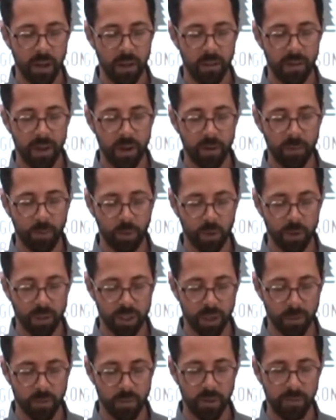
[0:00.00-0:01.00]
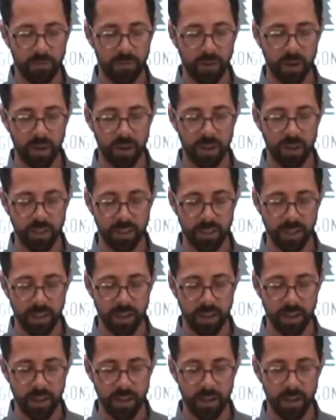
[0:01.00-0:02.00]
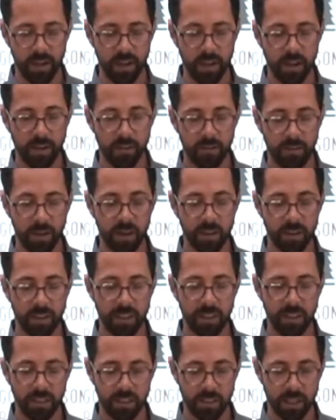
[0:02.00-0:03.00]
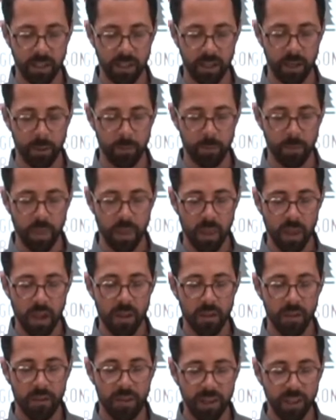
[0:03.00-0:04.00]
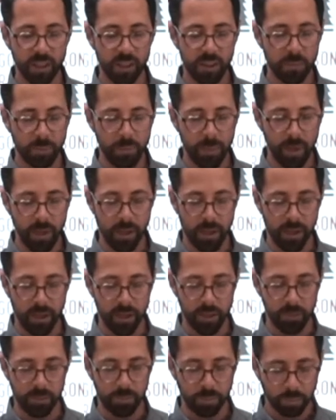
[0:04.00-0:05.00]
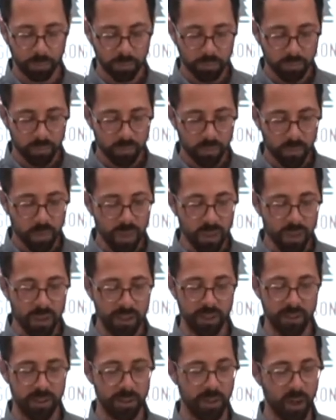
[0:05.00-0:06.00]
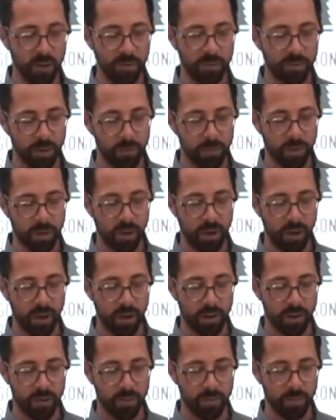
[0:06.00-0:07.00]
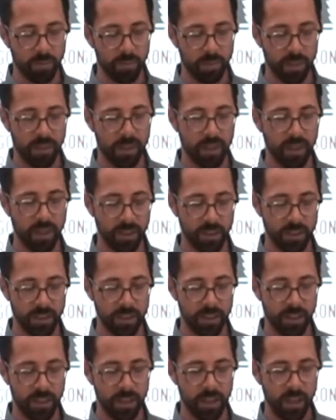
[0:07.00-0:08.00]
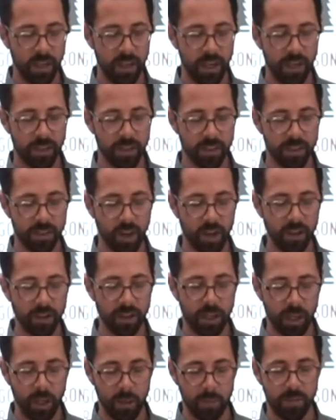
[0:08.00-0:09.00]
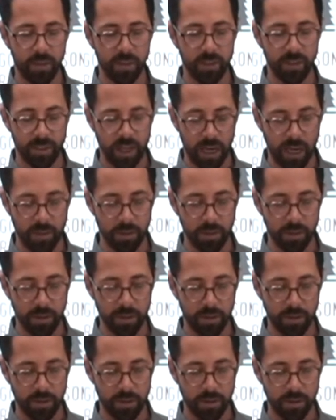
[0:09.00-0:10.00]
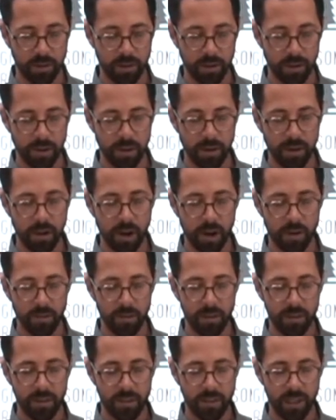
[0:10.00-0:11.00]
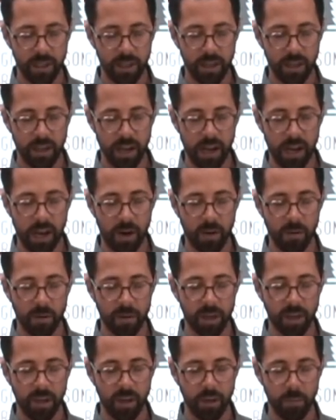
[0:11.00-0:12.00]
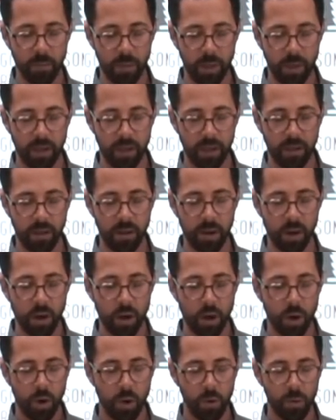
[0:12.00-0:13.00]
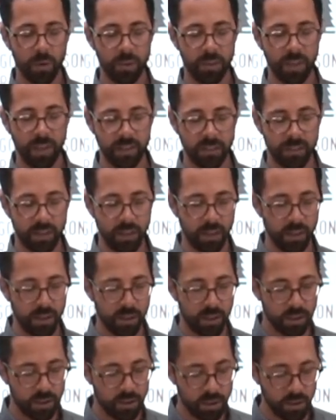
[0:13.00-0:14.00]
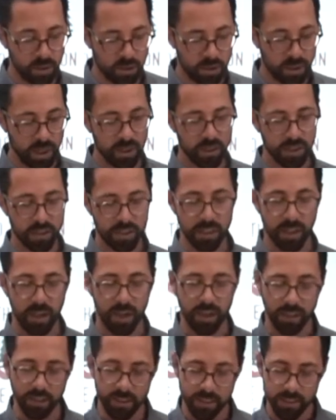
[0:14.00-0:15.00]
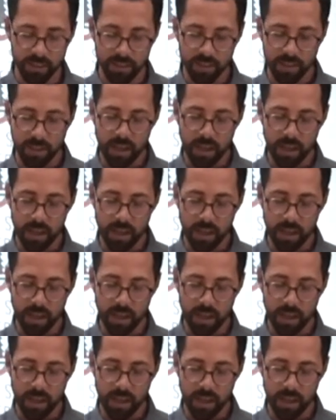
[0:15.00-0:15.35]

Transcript: Therefore some of the Pharisees said, this man is not from God, because he does not keep the Sabbath. Others said, how can a man who is a sinner do such signs?